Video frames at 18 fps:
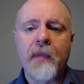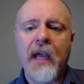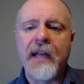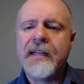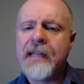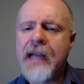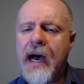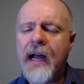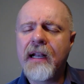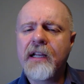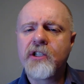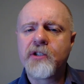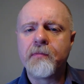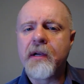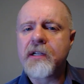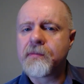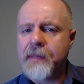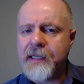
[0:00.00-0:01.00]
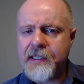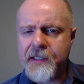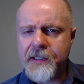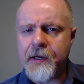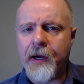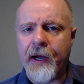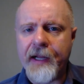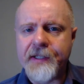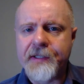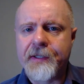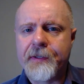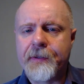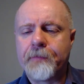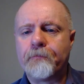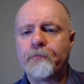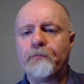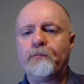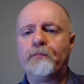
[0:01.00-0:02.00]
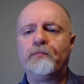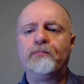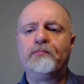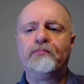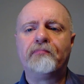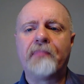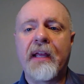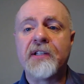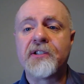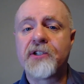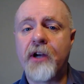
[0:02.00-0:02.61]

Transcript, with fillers: knowledge must be sought, and